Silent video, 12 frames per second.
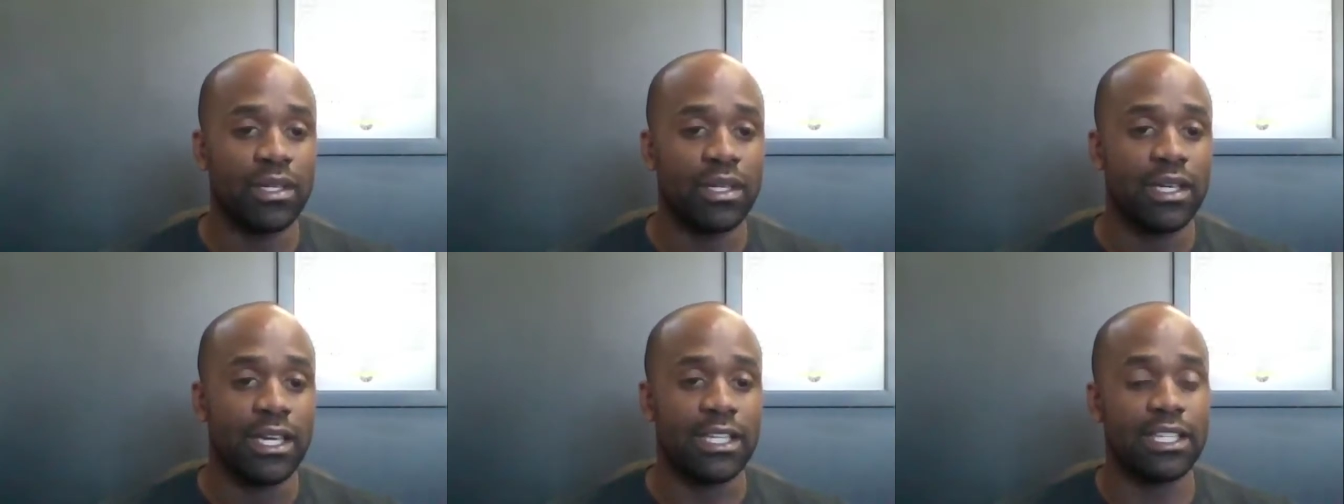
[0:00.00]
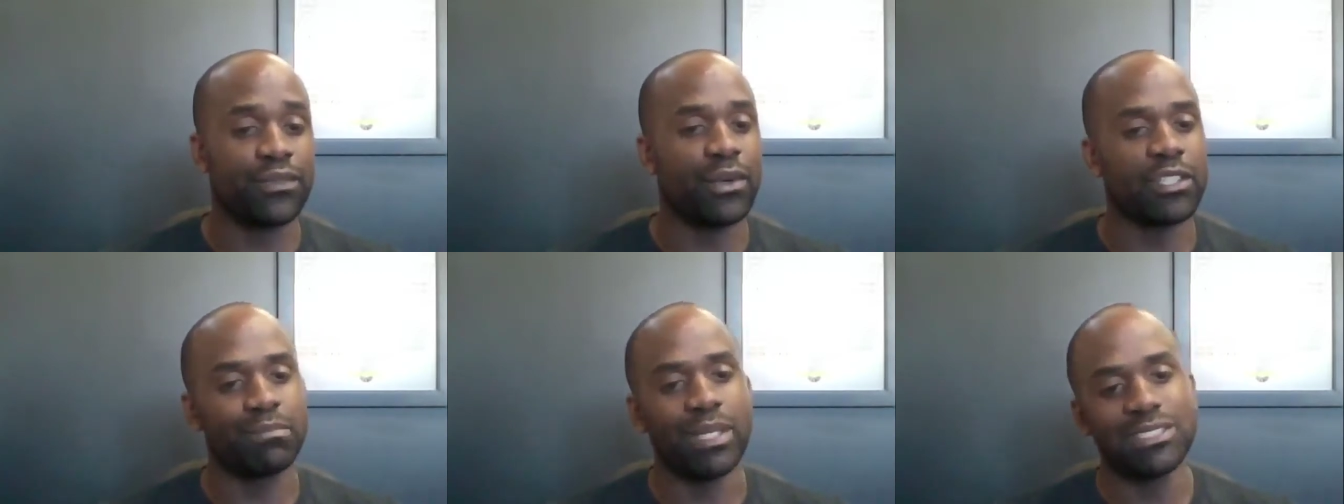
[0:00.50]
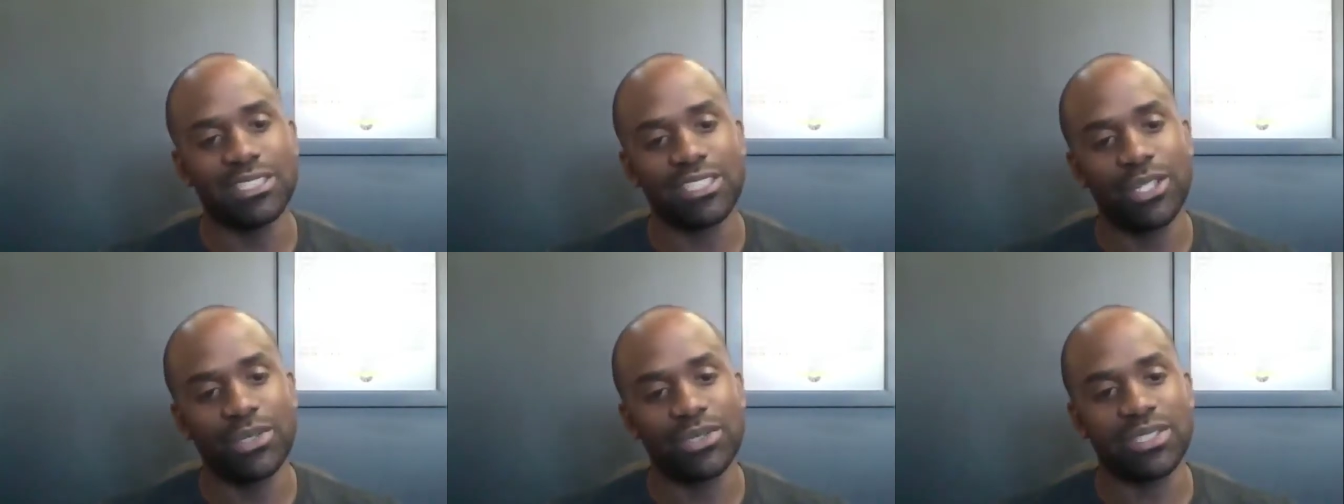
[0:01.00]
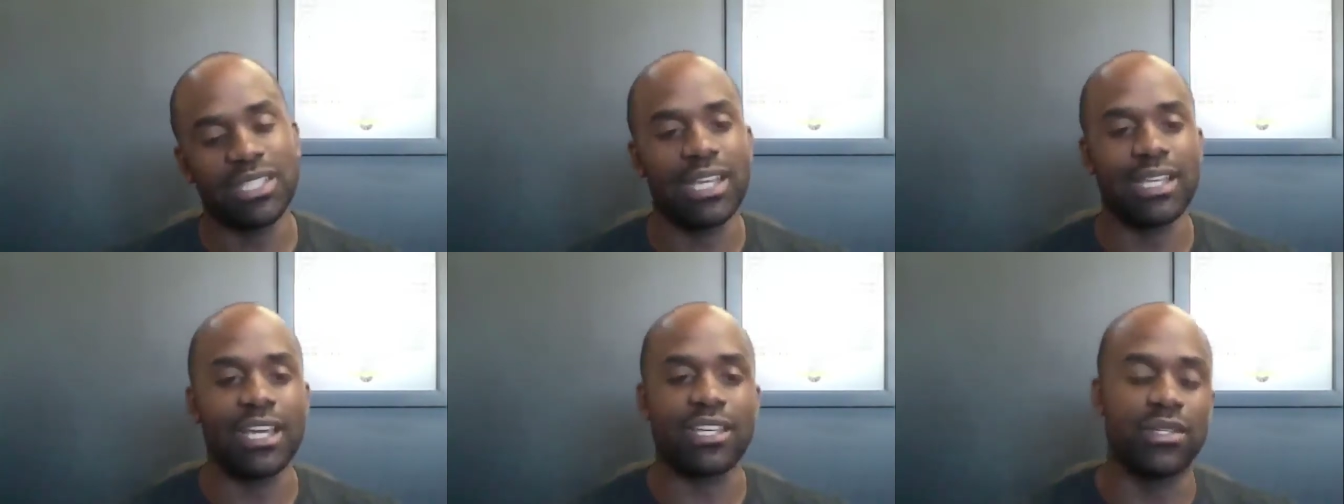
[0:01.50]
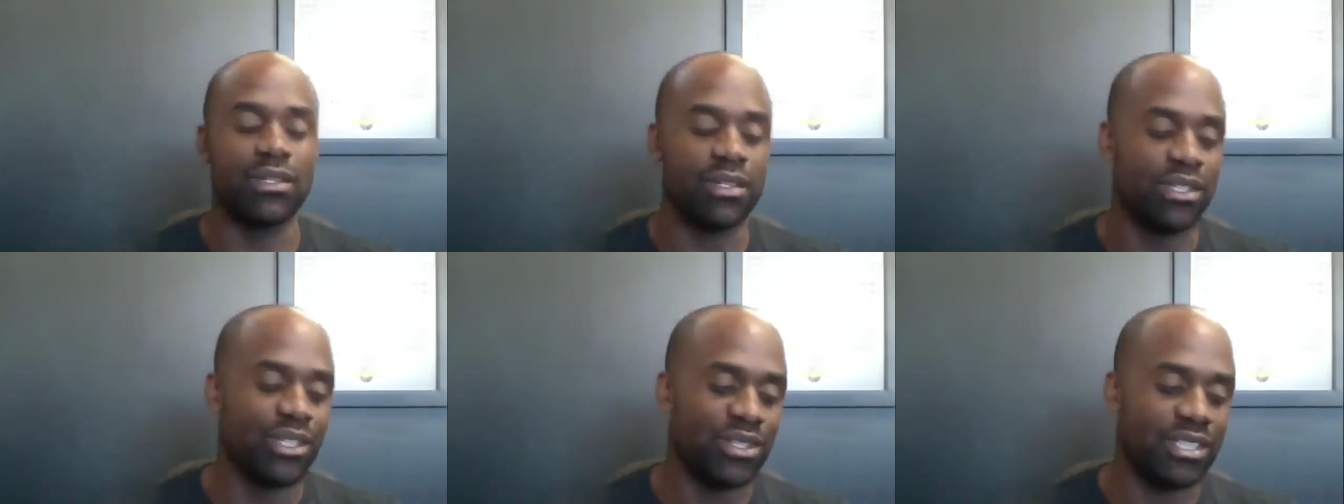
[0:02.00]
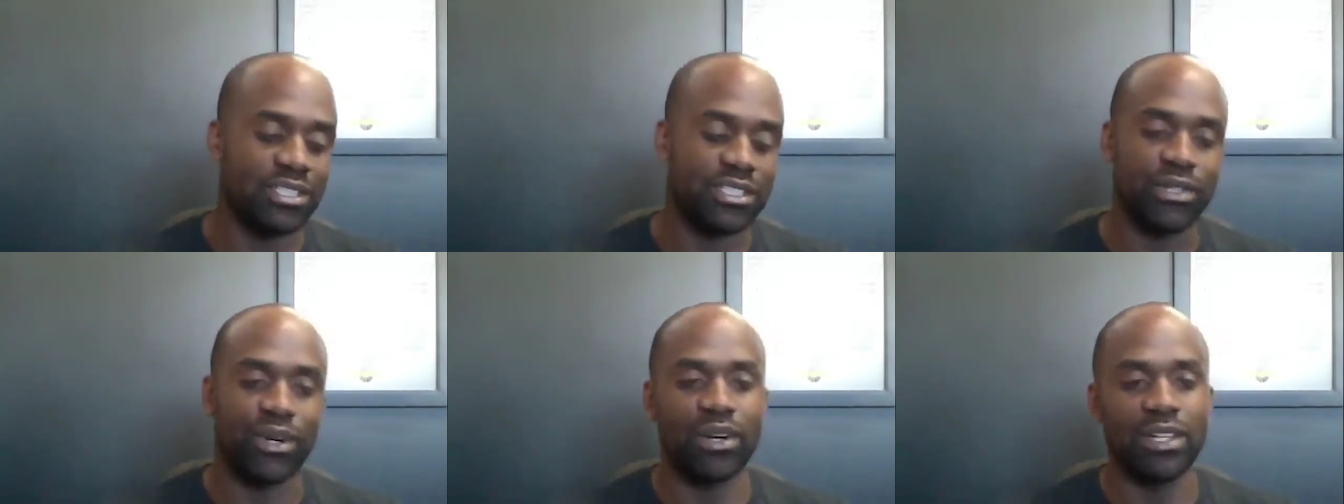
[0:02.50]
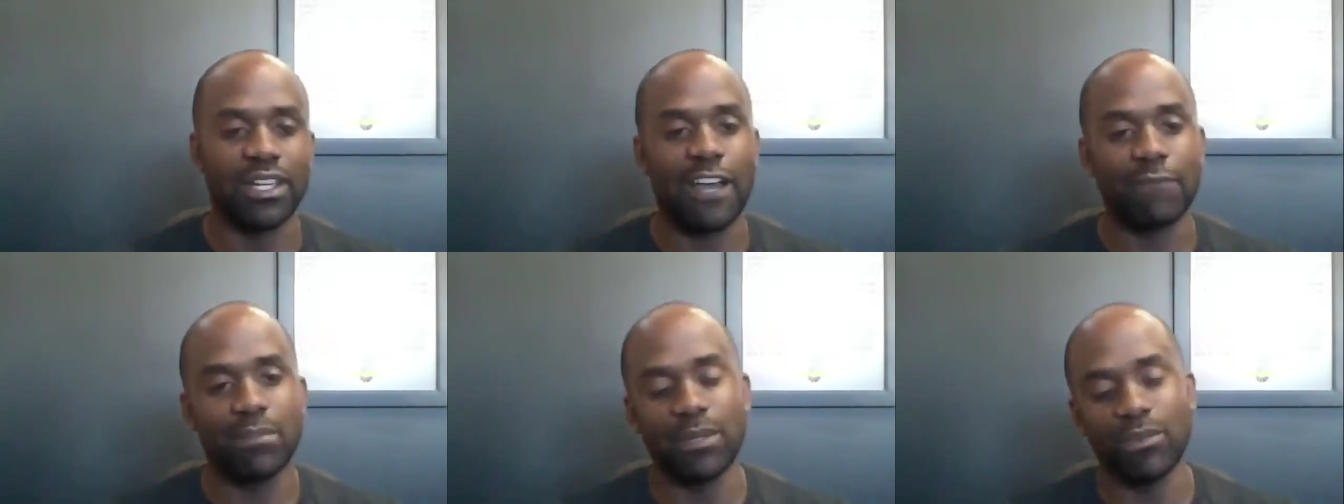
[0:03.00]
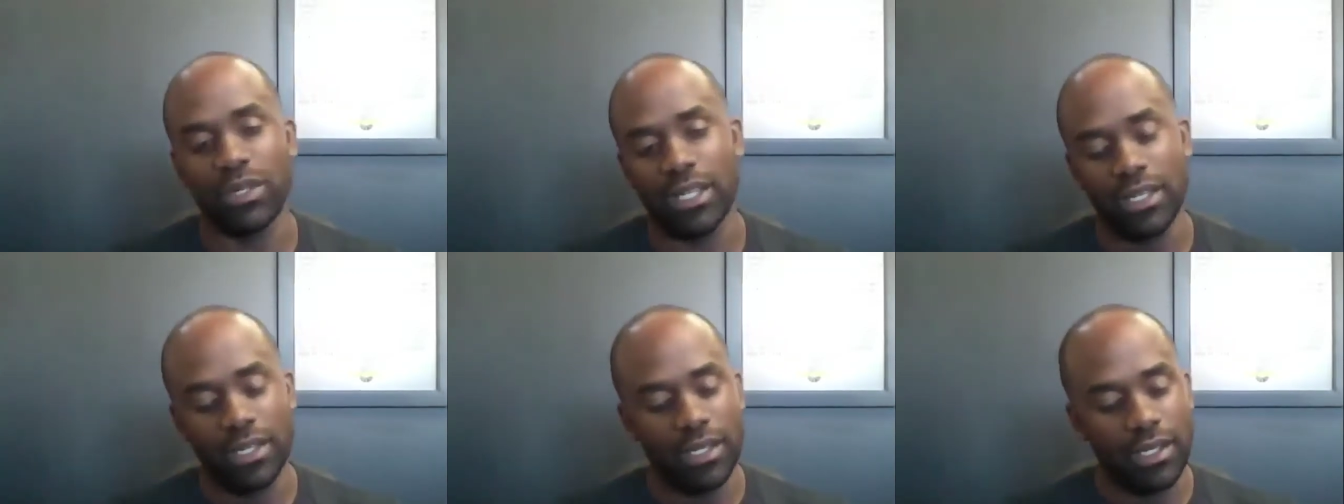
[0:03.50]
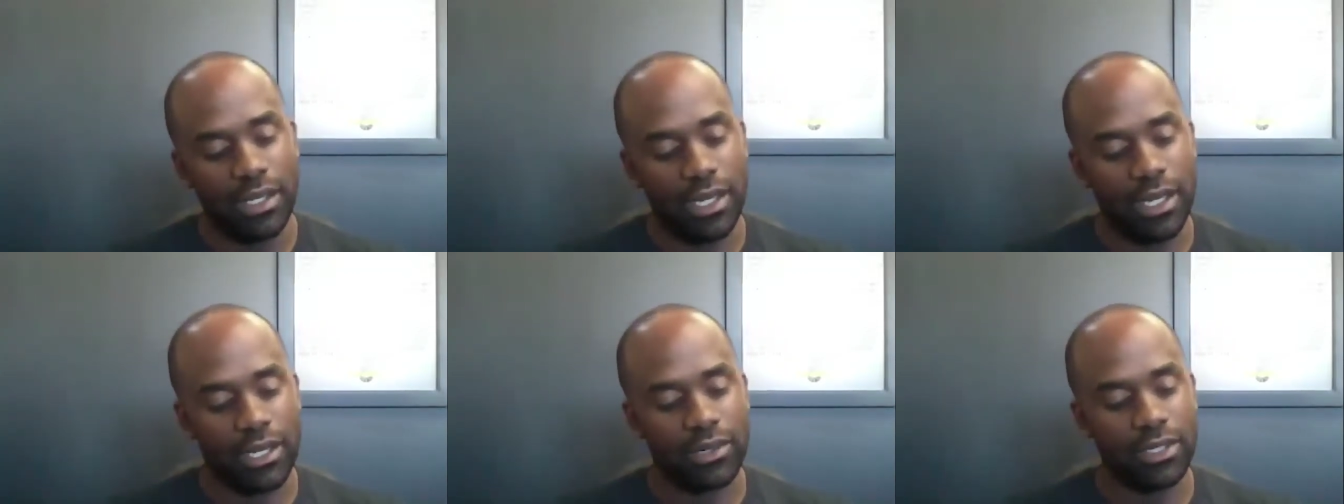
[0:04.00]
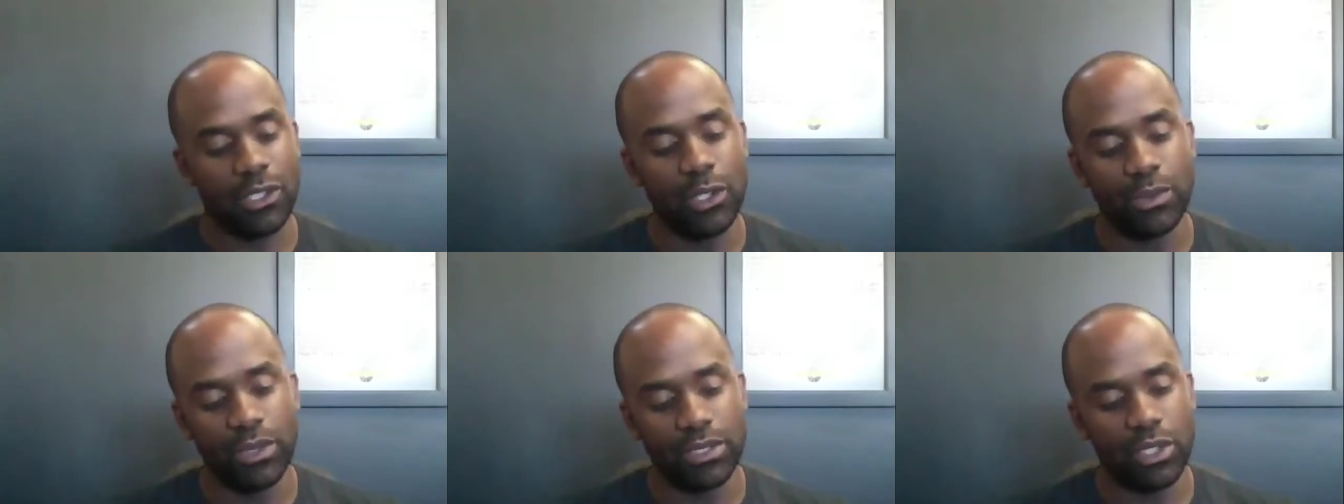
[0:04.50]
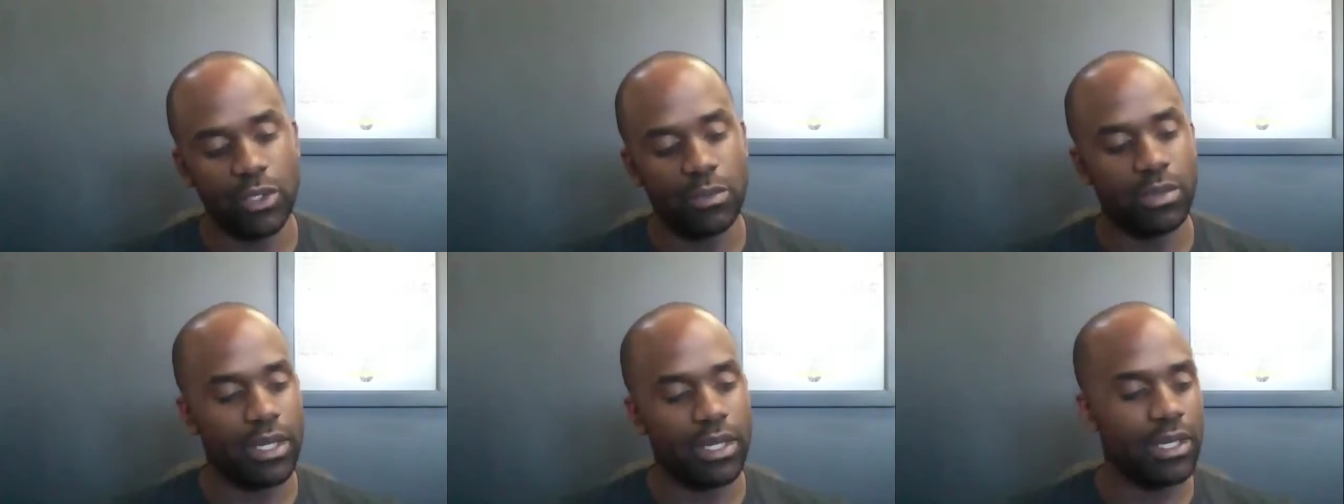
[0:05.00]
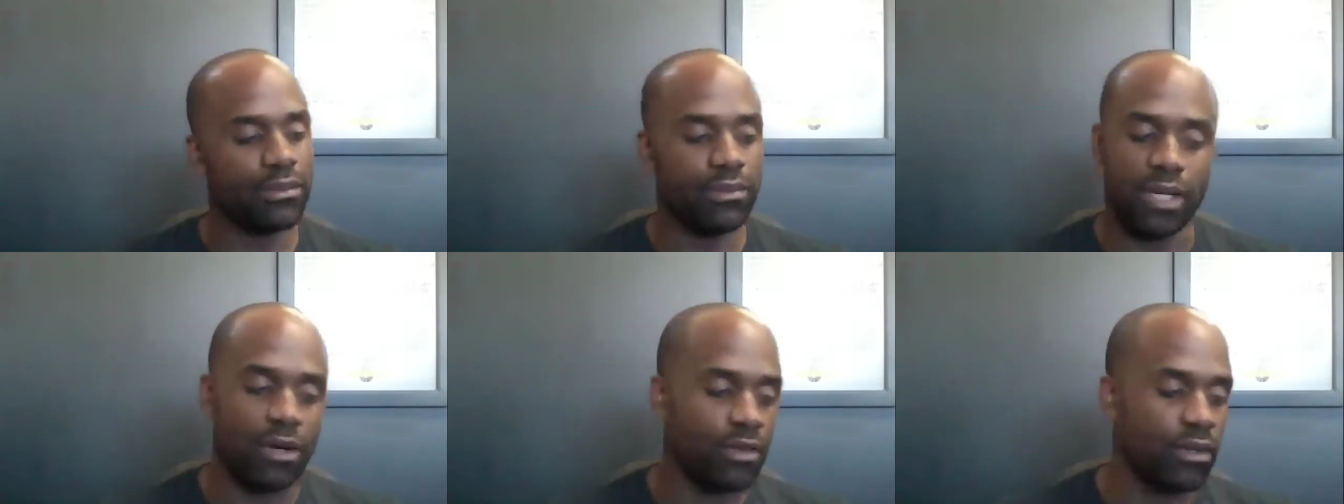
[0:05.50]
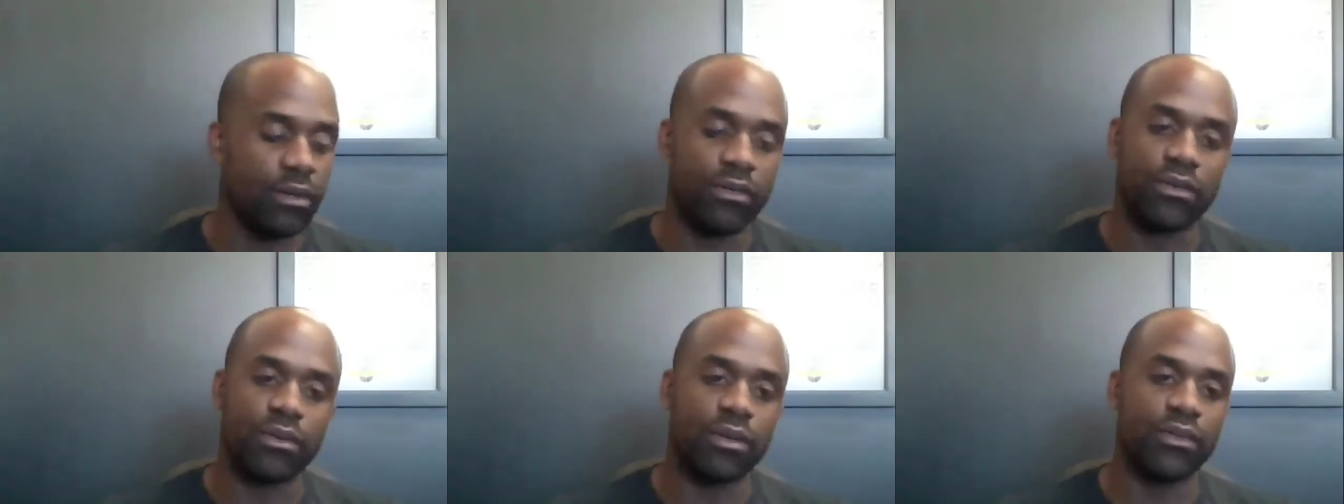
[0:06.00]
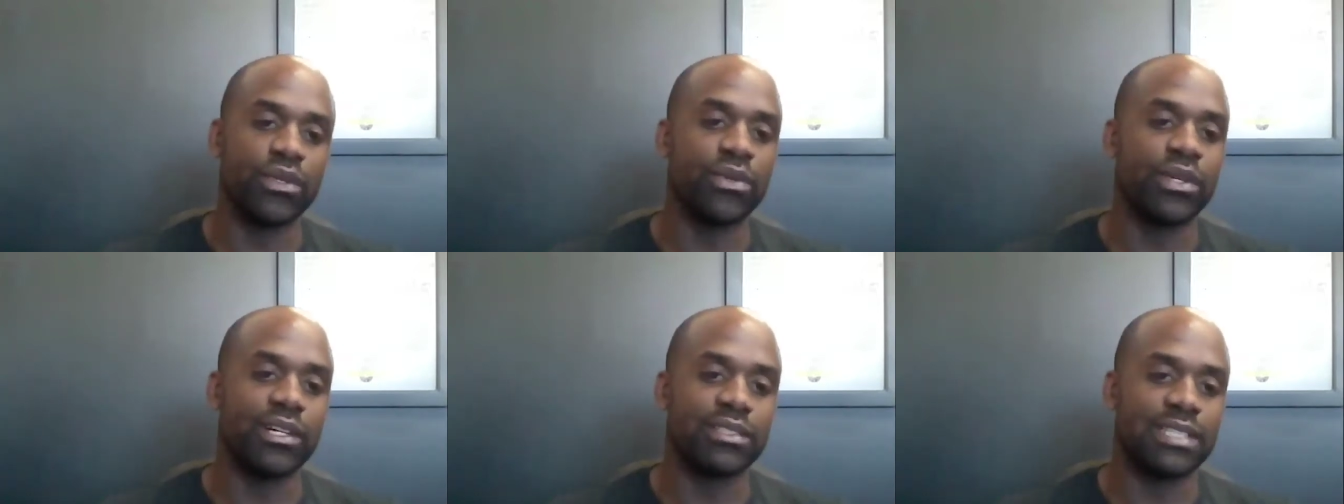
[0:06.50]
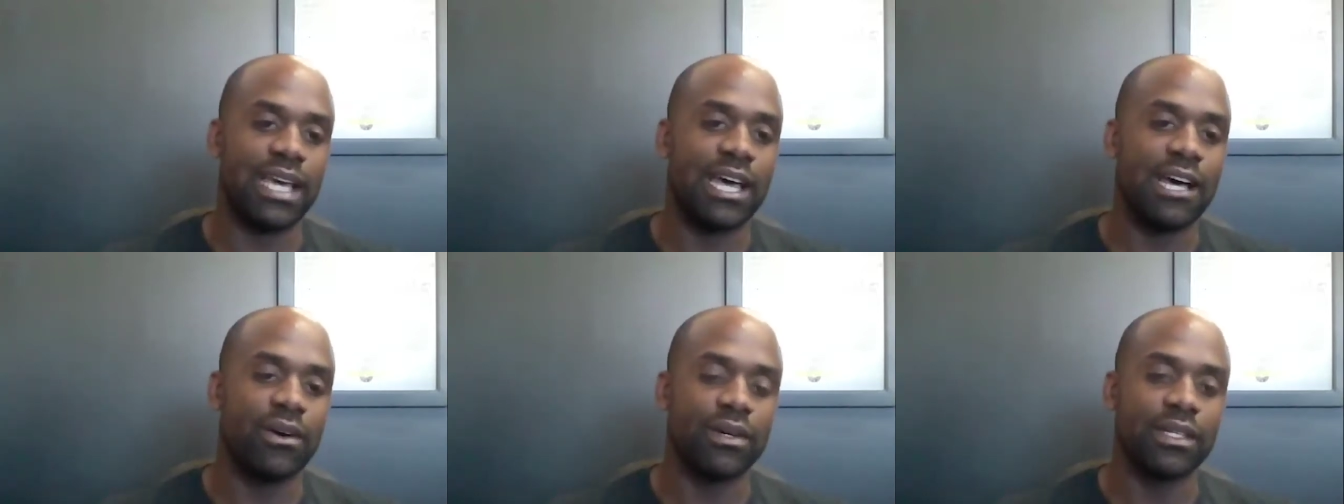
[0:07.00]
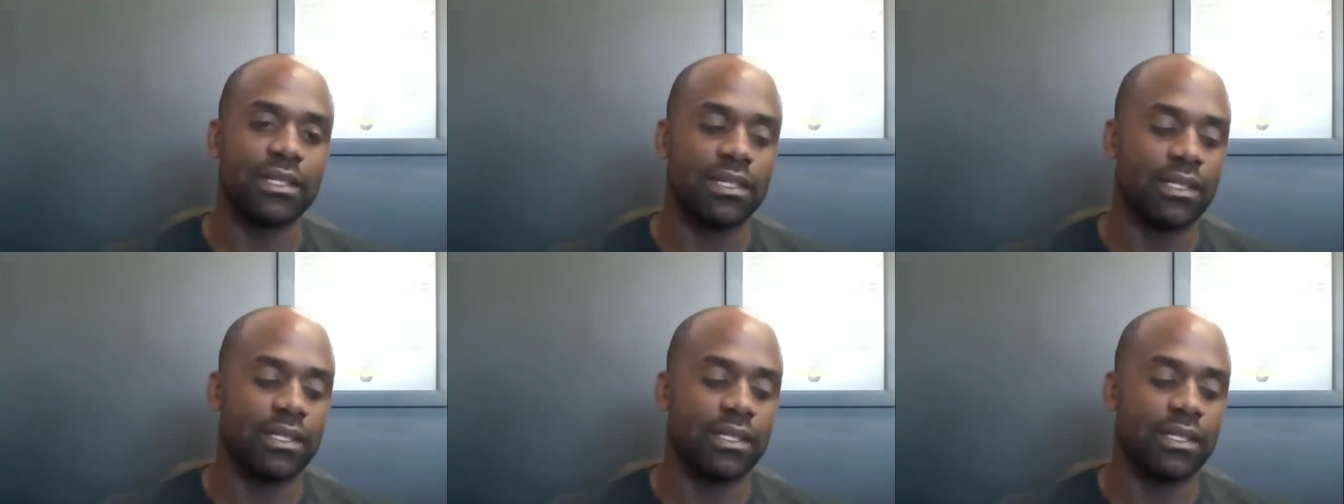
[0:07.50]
And then as far as business goes today, like you, you know, you touched on earlier, I've been with uh, Chris Cooper with Two Brain, I don't know, for a few years now. And,